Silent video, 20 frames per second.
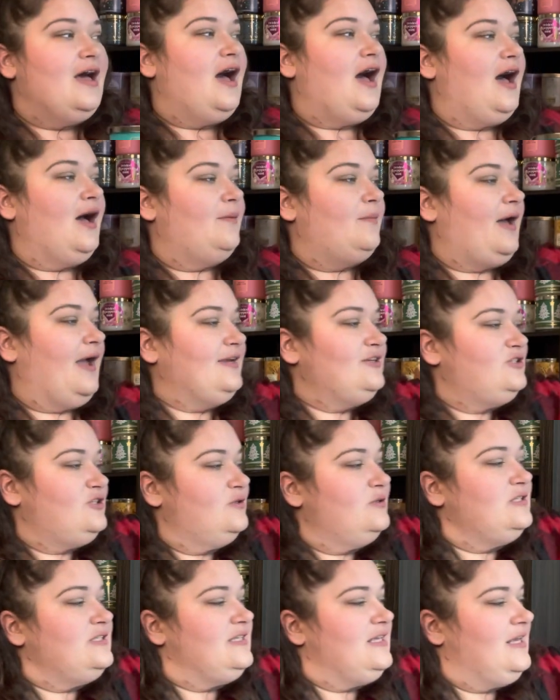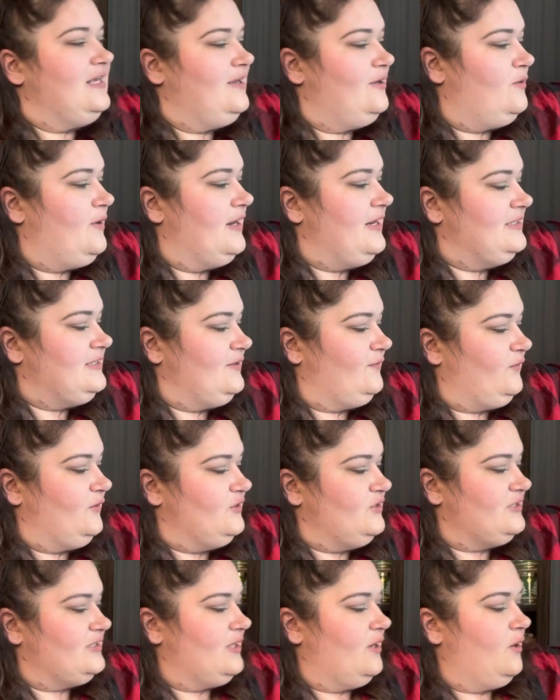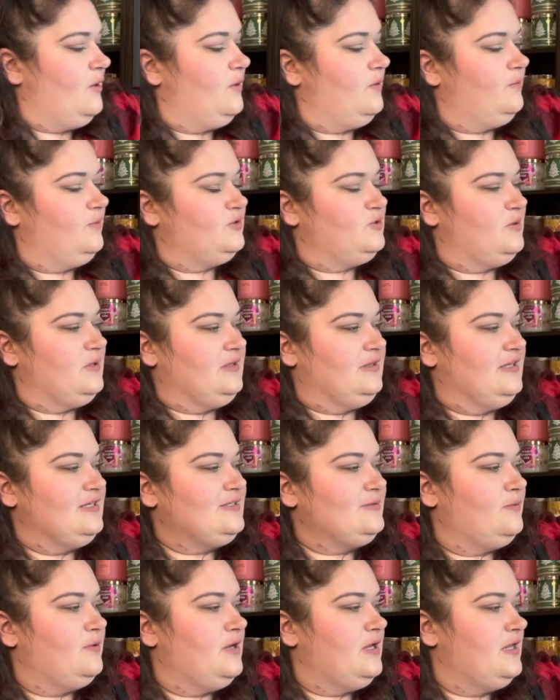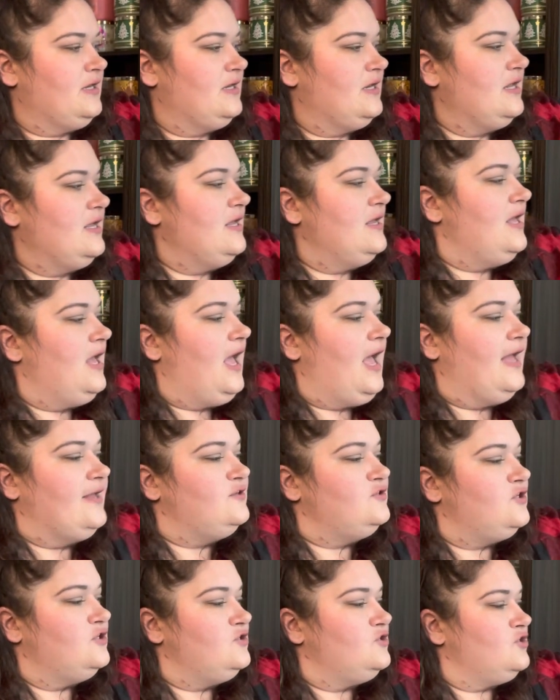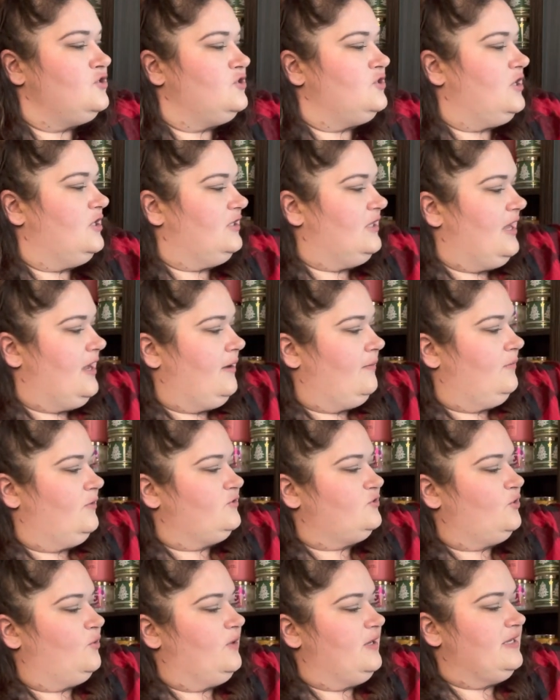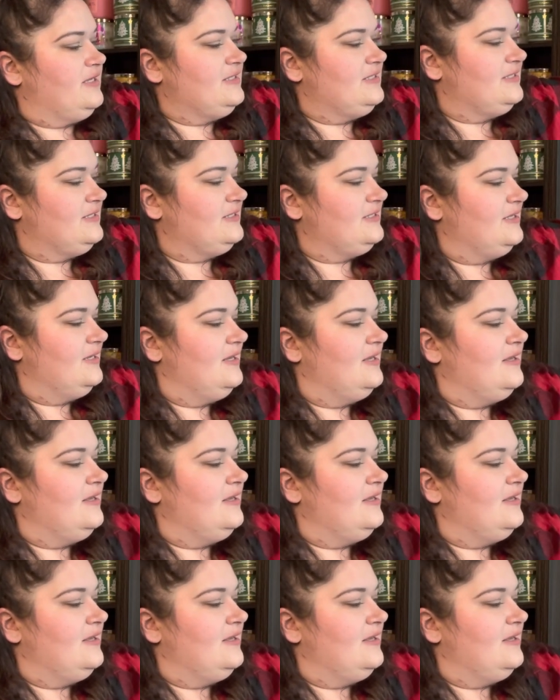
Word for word: Um, I do see quite a difference though between this one and Ginger Lime Twist